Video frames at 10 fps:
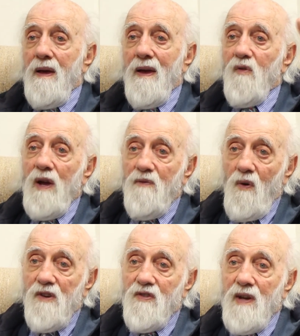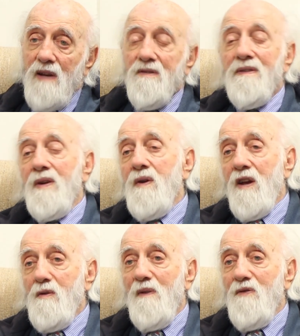If we have four states, then there
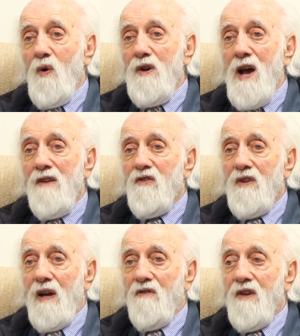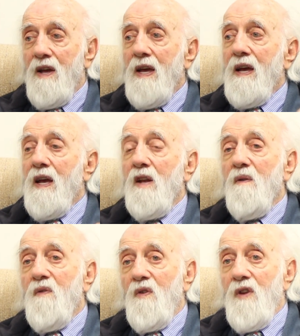has to be four non-states. And
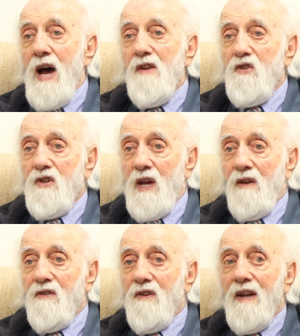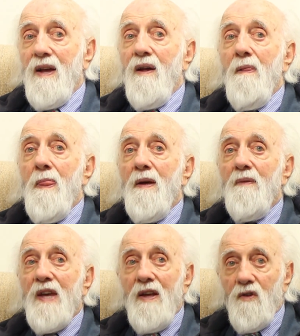if the non-states,
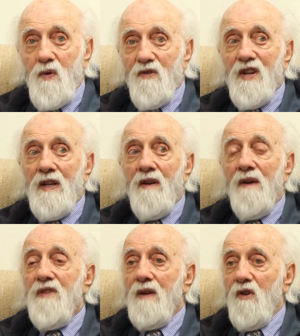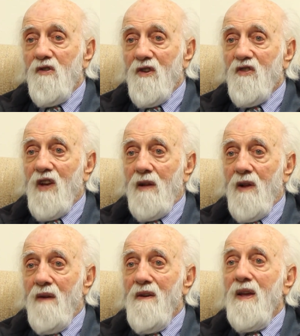interesting enough that you should say
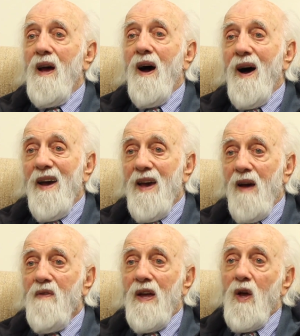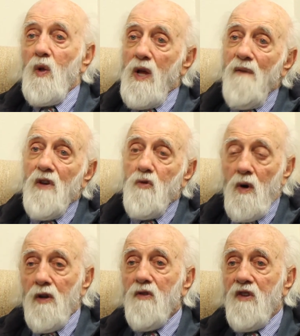love, I have love as
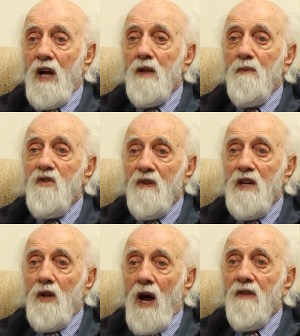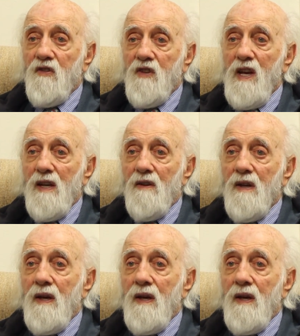one of those elements of the non-state.